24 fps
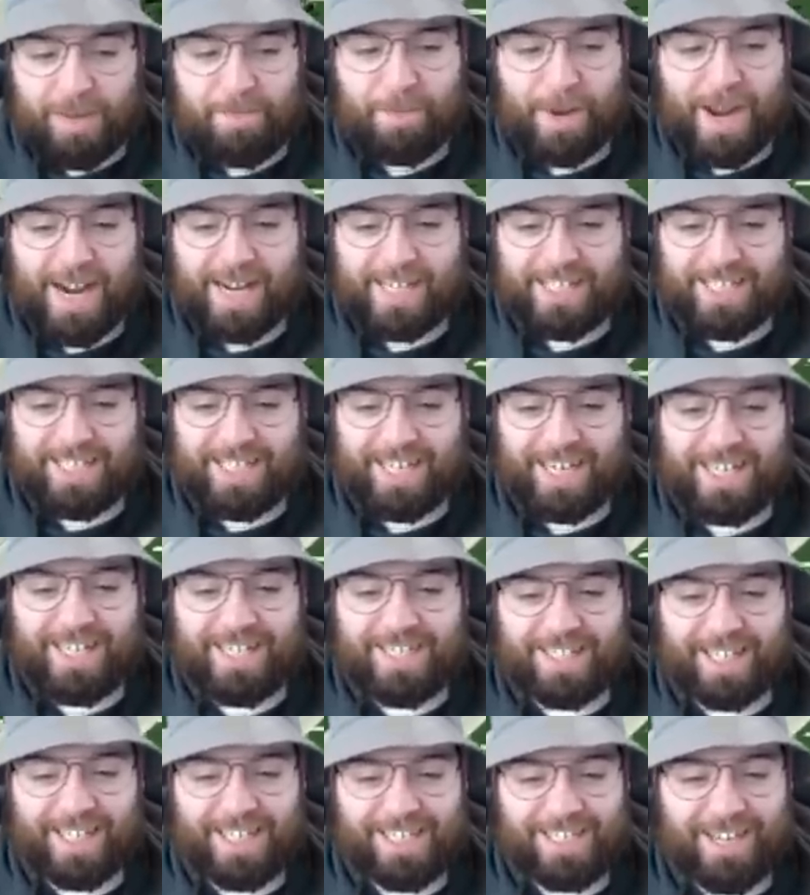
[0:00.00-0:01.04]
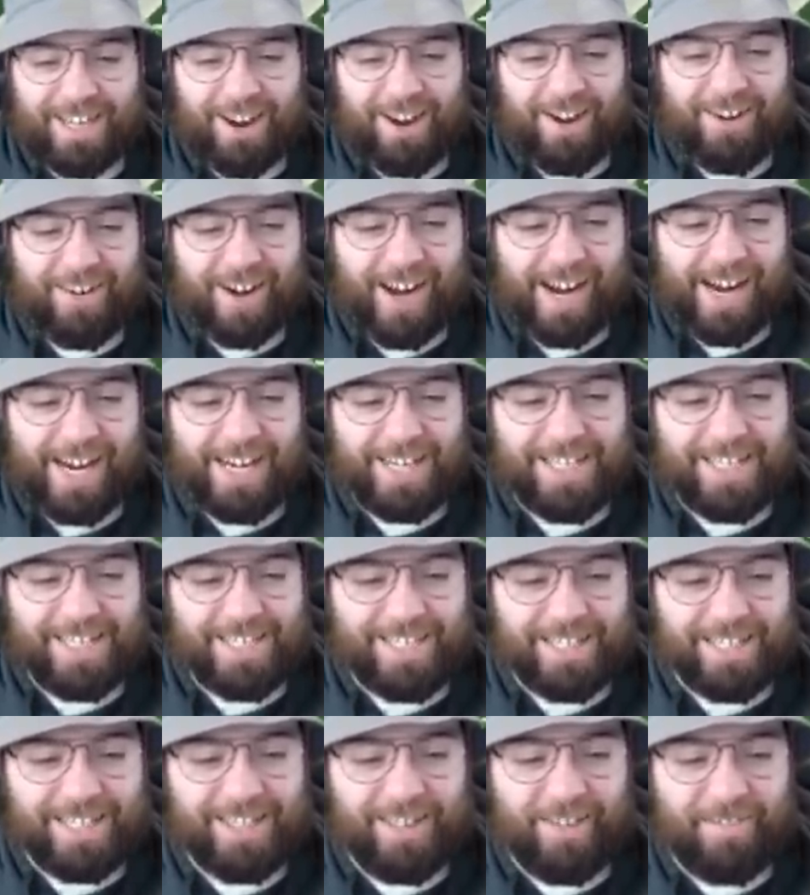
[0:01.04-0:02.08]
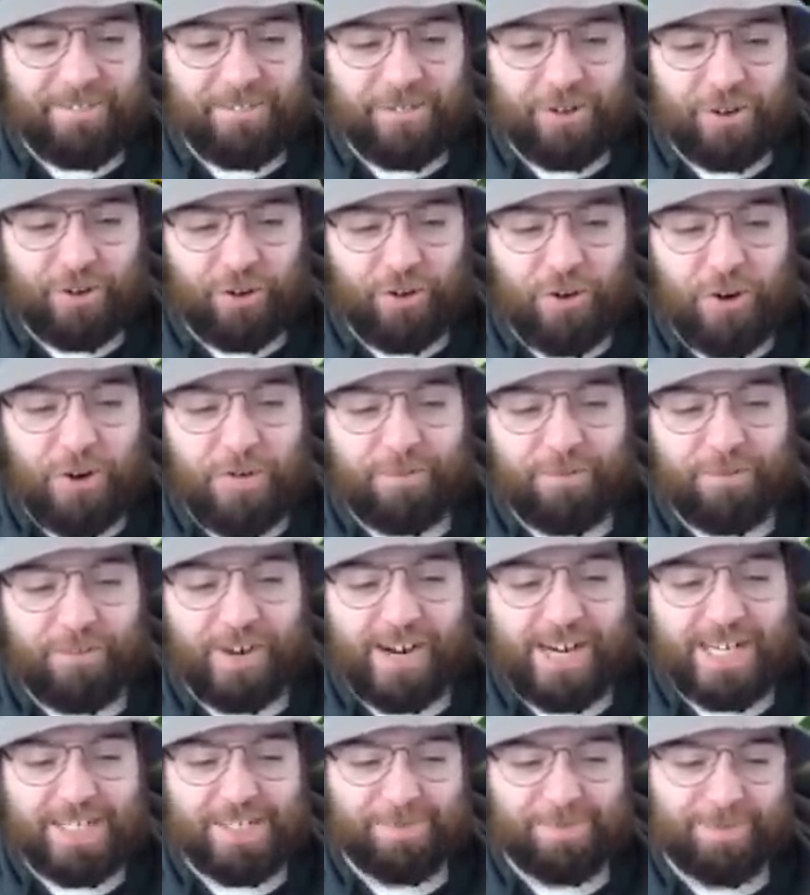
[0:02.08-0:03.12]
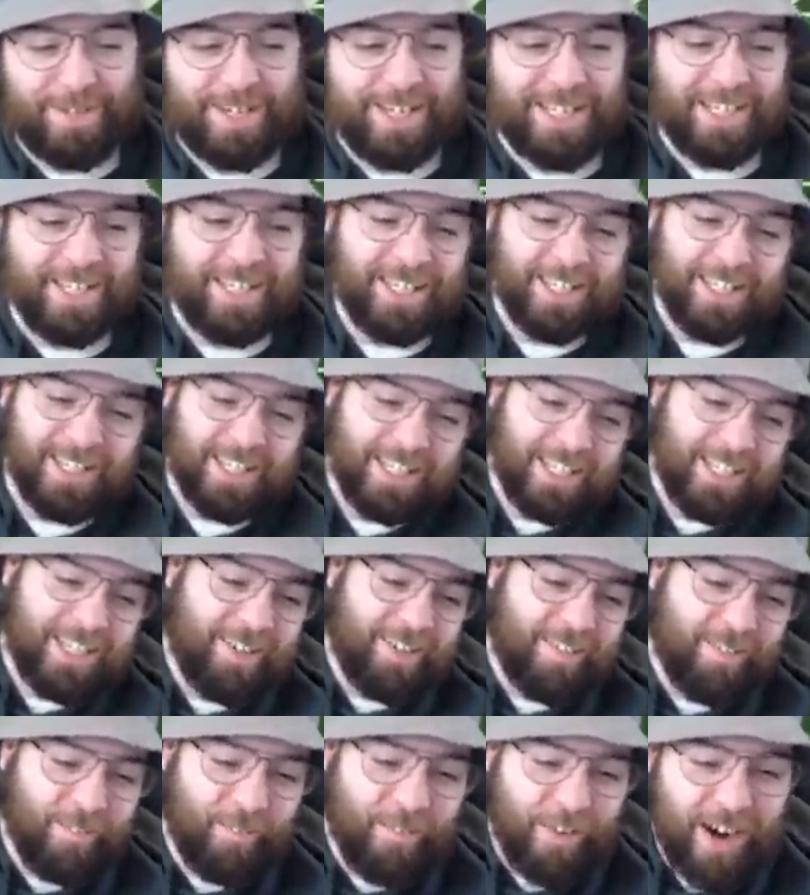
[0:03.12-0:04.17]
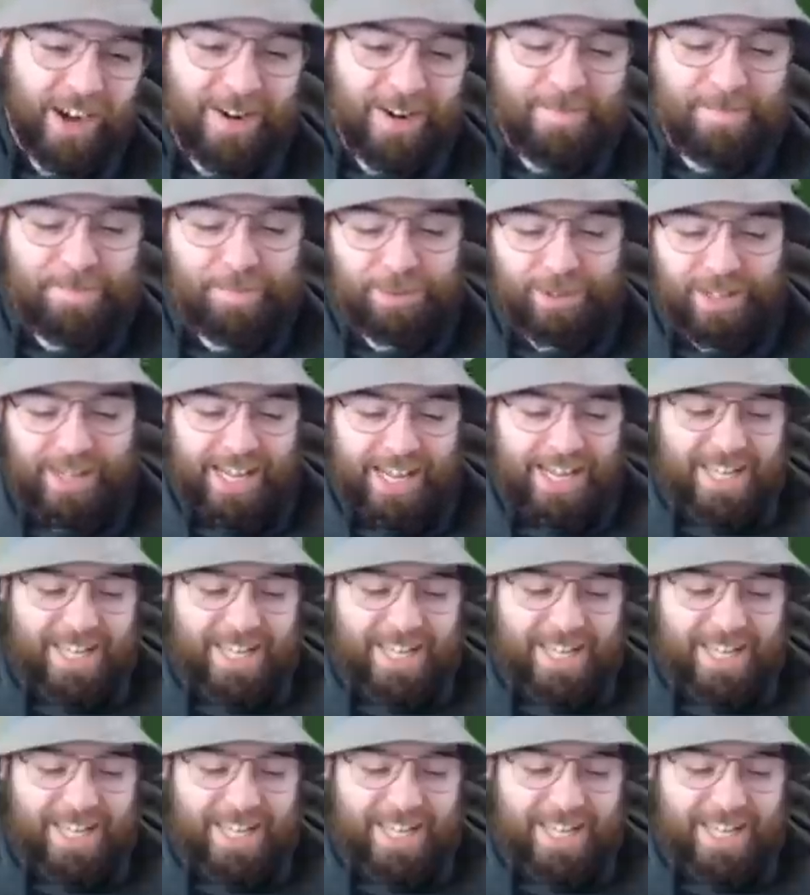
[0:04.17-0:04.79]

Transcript: back, cheese. Let's go, Anderson, the true freshman. 1 play